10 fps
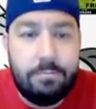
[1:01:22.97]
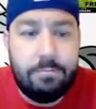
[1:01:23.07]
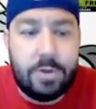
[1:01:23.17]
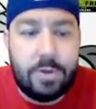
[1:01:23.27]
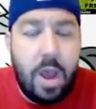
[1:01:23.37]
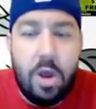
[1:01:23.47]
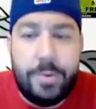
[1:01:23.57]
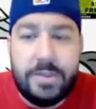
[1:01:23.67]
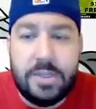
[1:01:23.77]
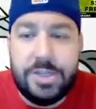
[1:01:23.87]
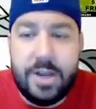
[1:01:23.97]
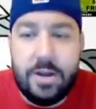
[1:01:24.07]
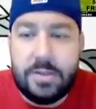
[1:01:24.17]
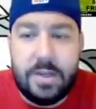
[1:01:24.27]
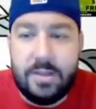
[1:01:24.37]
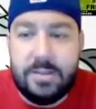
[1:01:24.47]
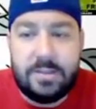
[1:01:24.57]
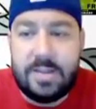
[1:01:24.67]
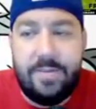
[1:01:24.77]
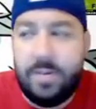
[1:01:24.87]
So I hope he's in jail till
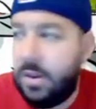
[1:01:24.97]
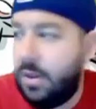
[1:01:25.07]
he's 70.